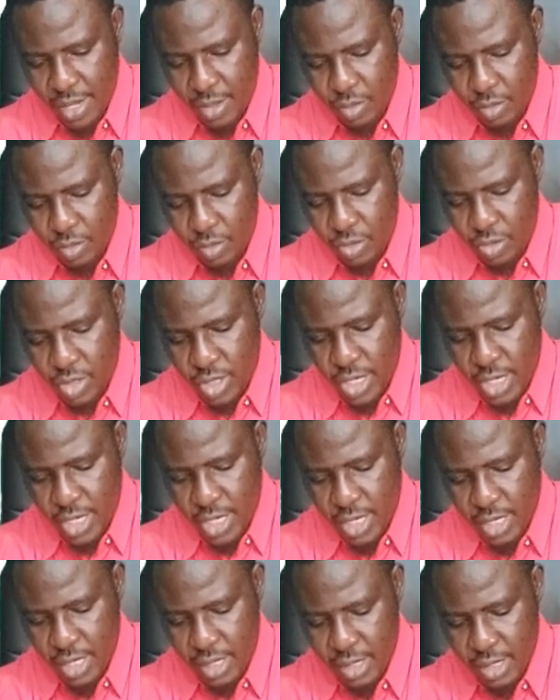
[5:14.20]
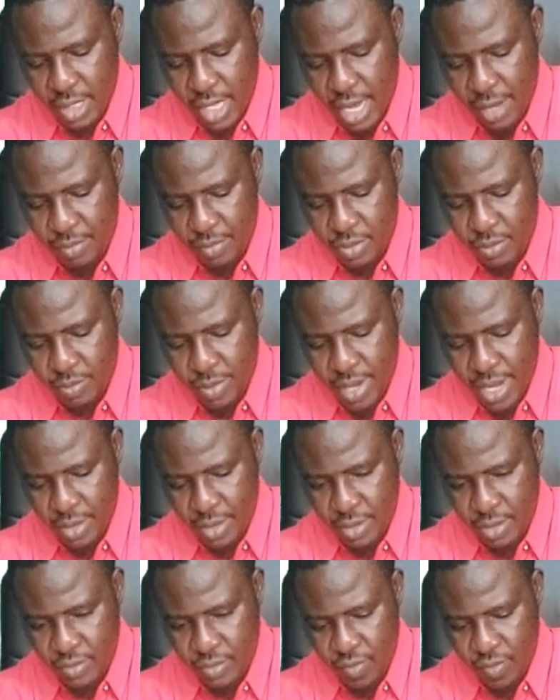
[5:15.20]
minus 3 times
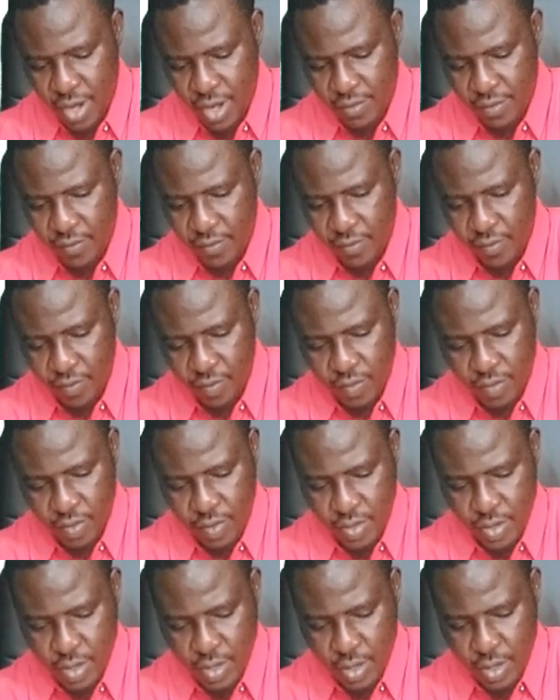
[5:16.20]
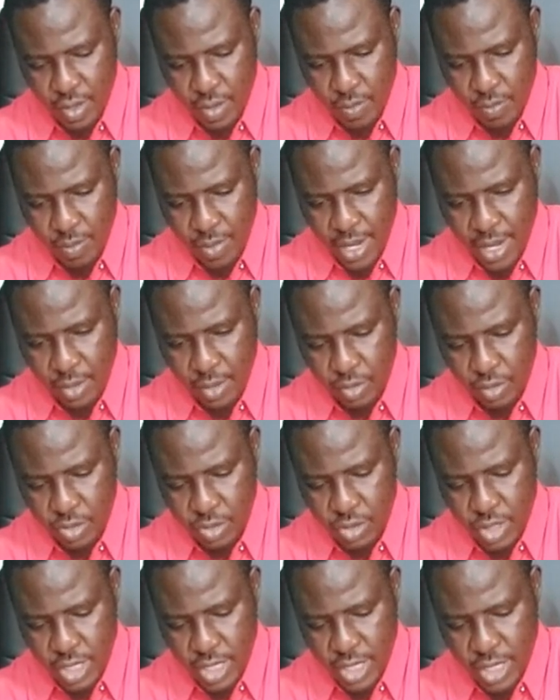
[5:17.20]
minus 5,
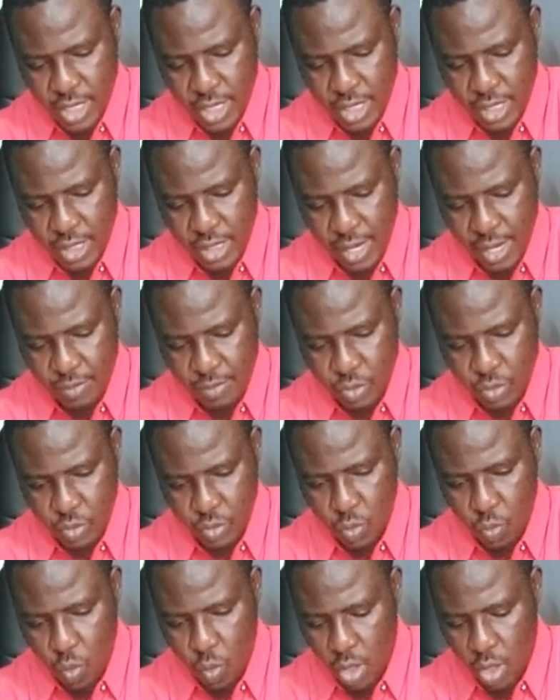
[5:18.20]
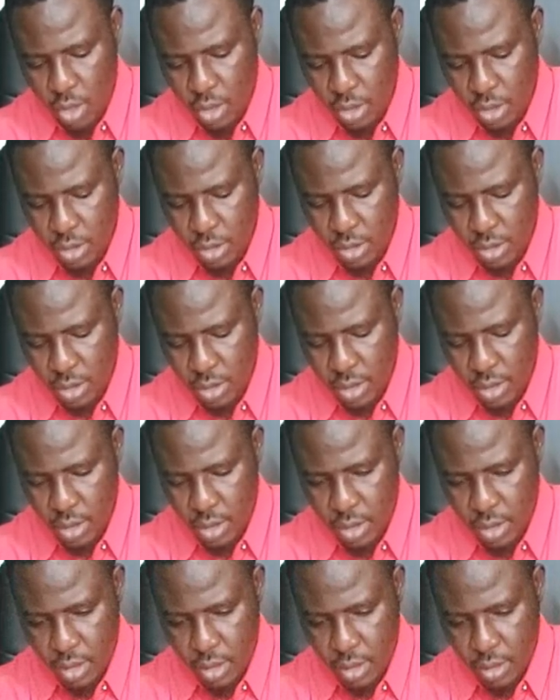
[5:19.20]
minus 3 times 1,
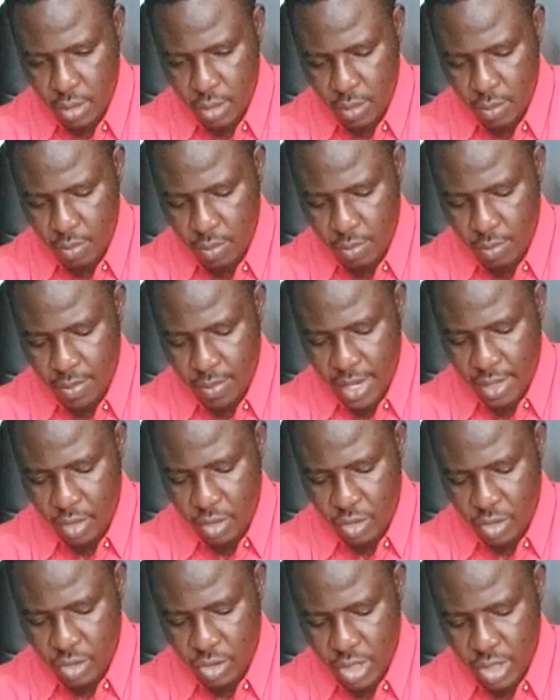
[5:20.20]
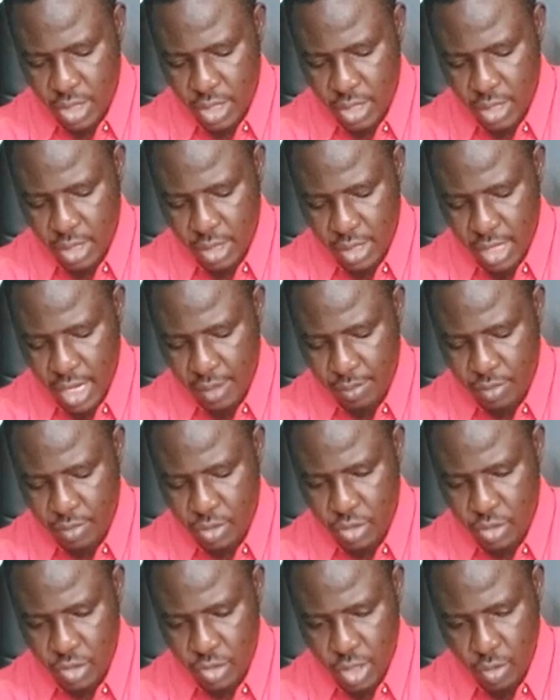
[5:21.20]
minus 3
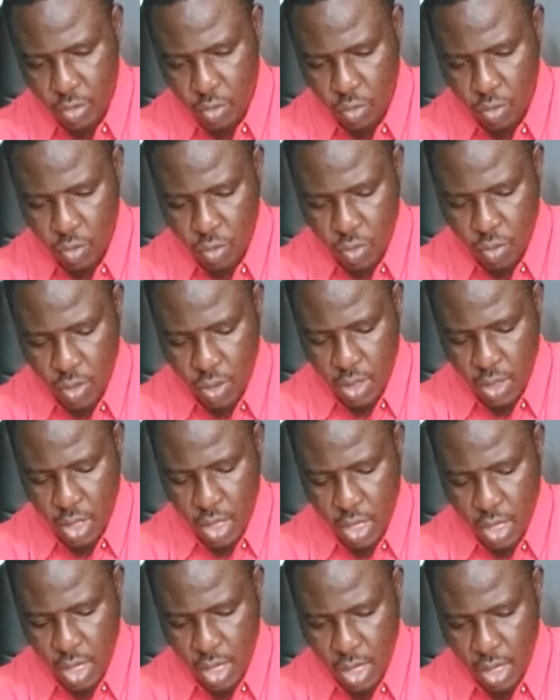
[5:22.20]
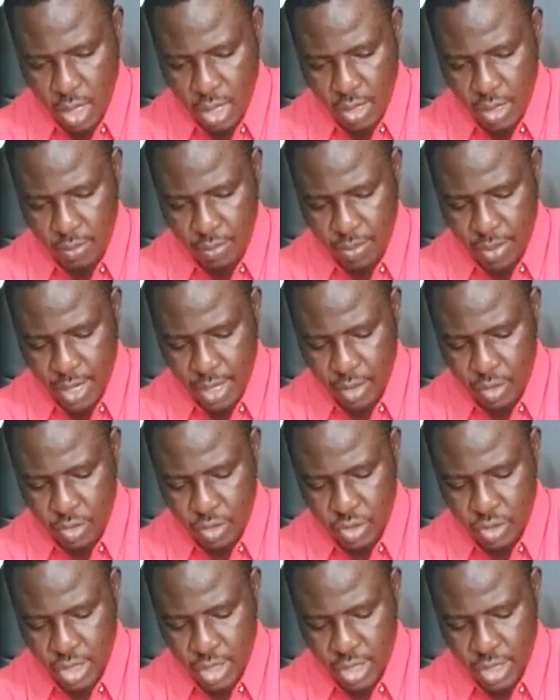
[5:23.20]
times 0, and
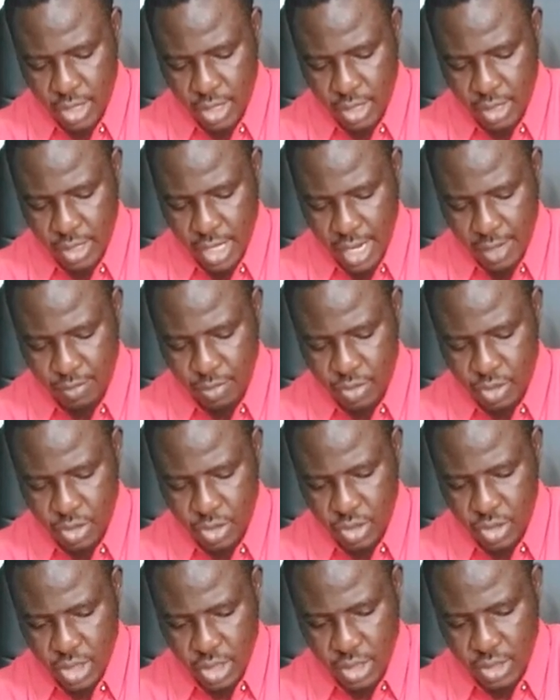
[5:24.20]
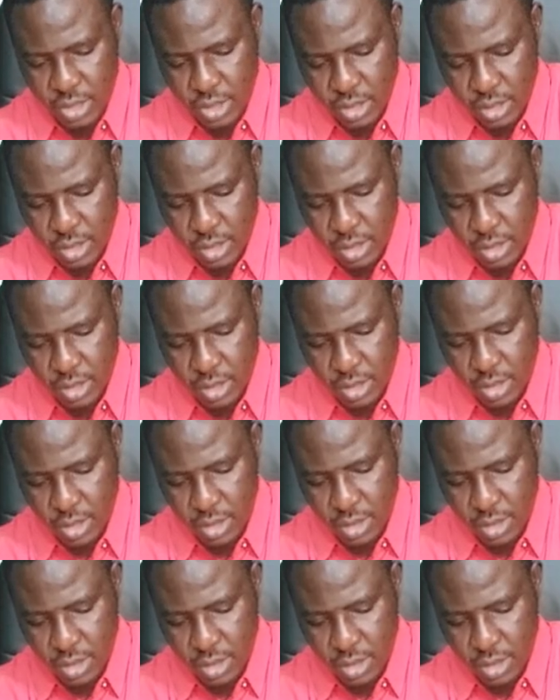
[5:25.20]
minus 3 times 6.